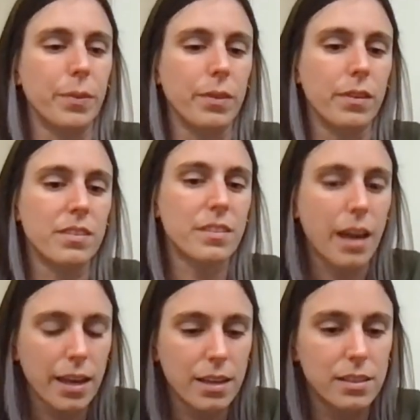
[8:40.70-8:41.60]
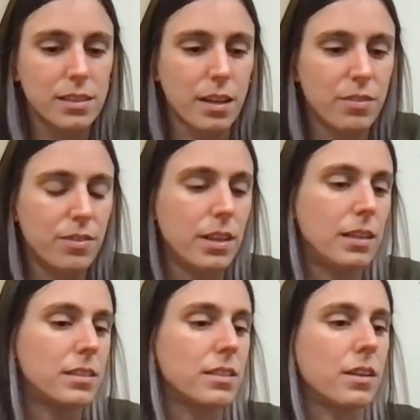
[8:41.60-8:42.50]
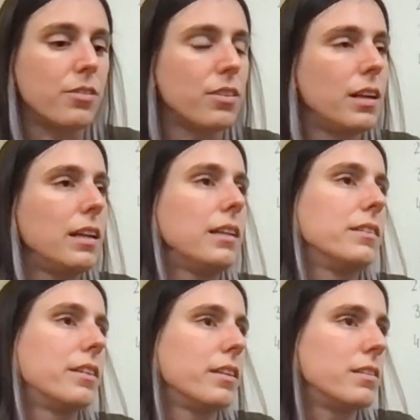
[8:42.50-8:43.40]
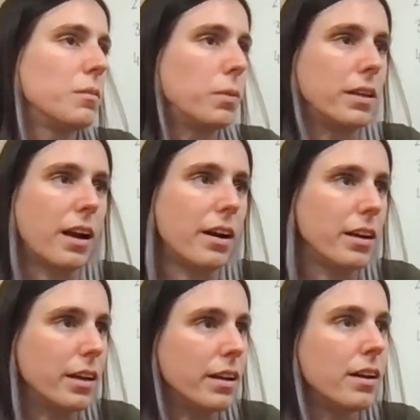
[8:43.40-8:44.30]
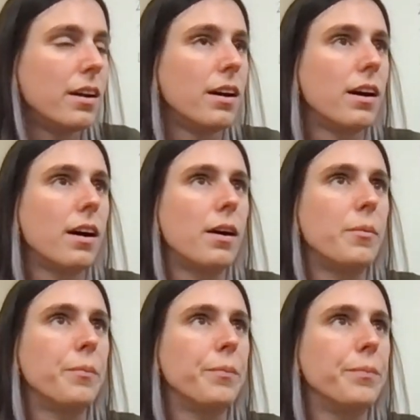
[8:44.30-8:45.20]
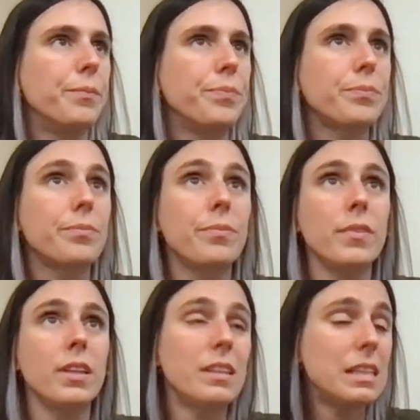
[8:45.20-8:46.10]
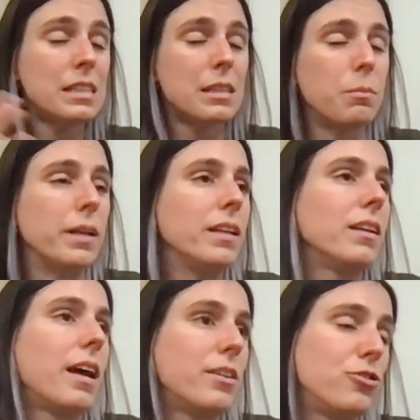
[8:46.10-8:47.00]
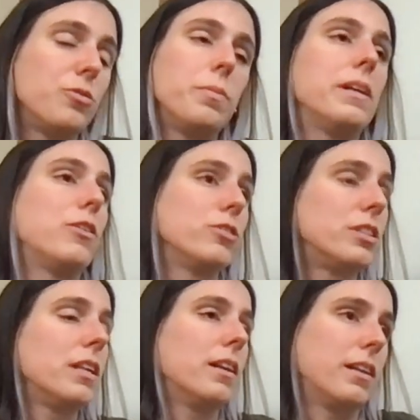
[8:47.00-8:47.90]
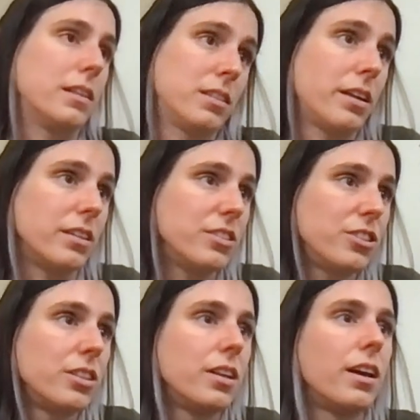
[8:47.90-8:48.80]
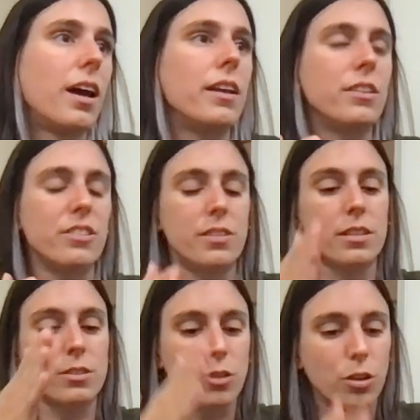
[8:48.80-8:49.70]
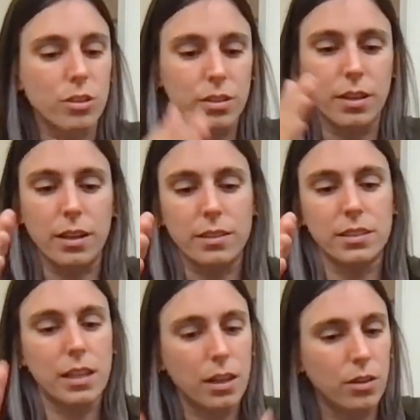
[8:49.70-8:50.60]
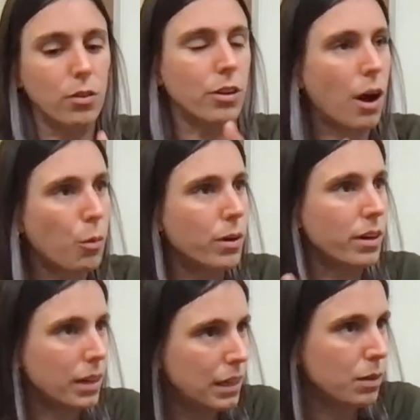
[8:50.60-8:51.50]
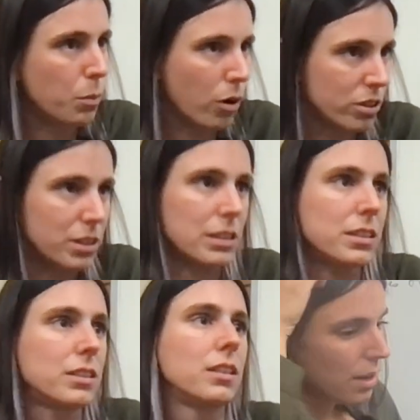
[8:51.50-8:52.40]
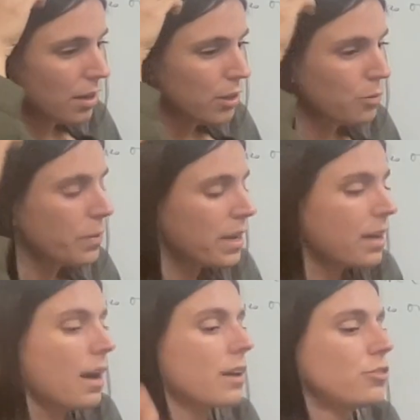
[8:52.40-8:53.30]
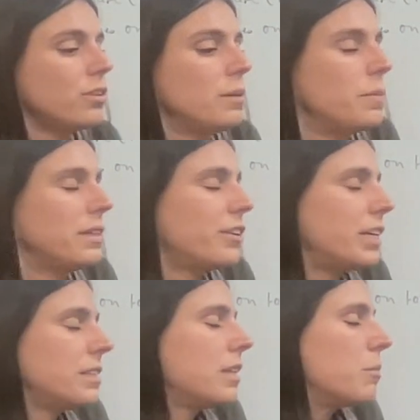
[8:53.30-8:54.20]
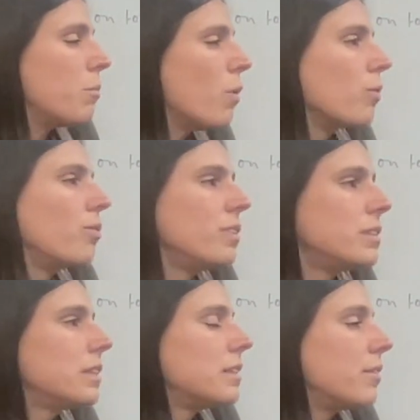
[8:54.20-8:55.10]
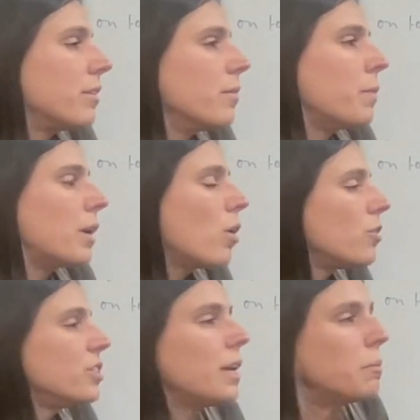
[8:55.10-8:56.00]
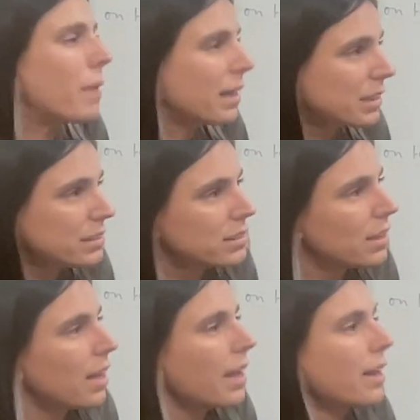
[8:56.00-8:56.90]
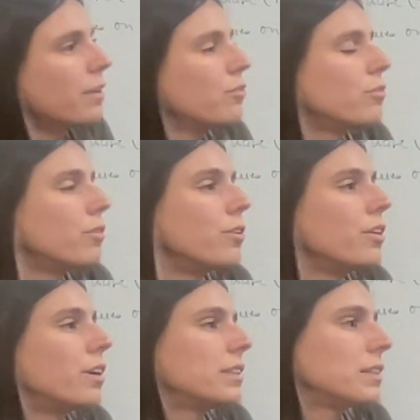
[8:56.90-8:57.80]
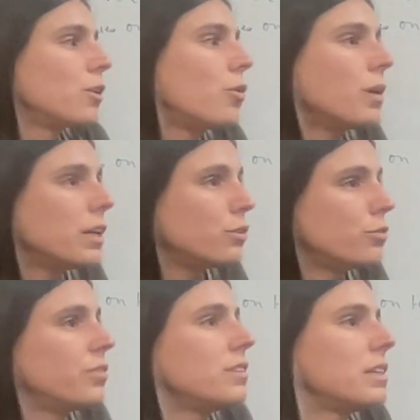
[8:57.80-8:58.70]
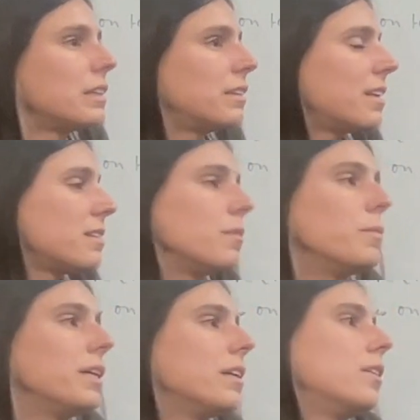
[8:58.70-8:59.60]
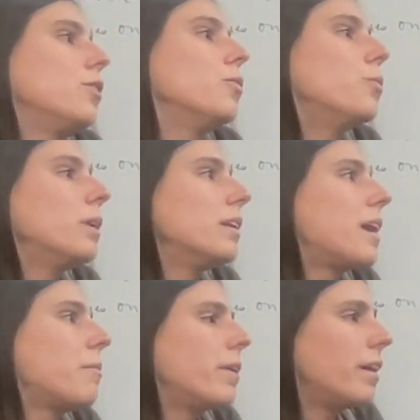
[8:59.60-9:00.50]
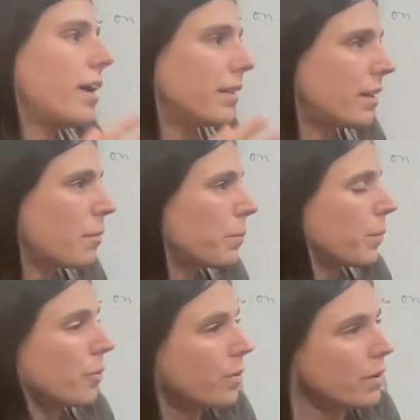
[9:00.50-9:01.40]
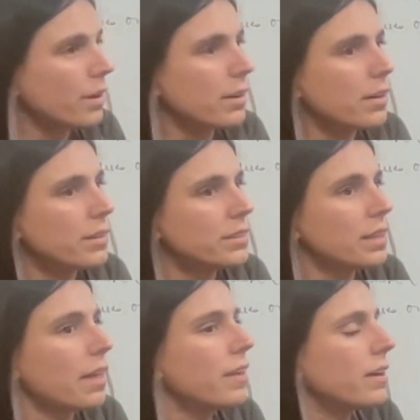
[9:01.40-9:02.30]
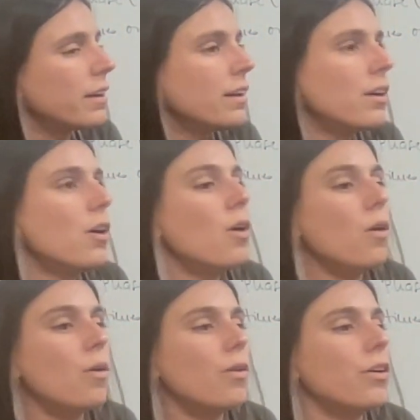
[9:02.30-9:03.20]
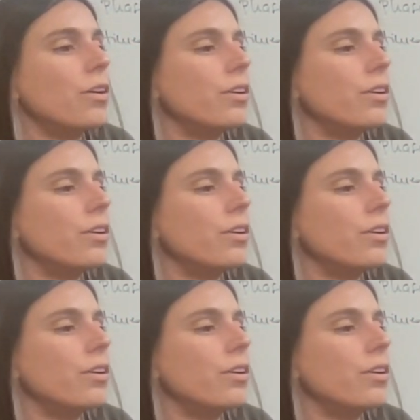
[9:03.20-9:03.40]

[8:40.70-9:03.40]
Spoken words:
science, I feel it's a really interdisciplinary um, discipline and should be considered as such, and just not stick on our little boxes. You may actually be interested in both physics and biology and maths, and for going into physics doesn't mean that you will never end up studying or